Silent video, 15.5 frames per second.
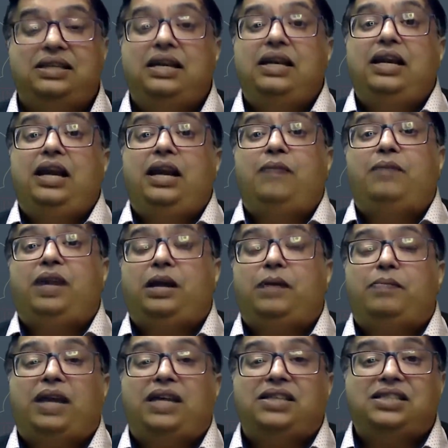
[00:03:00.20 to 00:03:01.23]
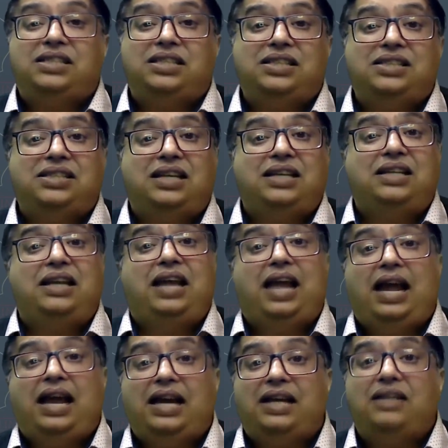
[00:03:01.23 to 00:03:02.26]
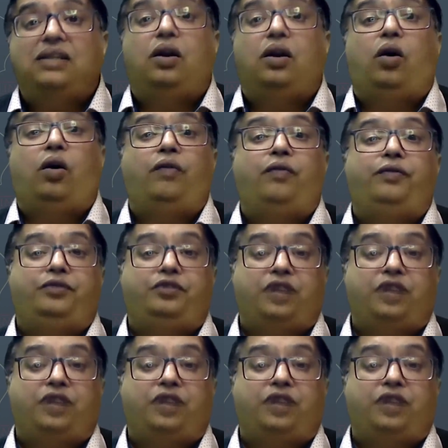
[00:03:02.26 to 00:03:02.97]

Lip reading: in my capacities at the head of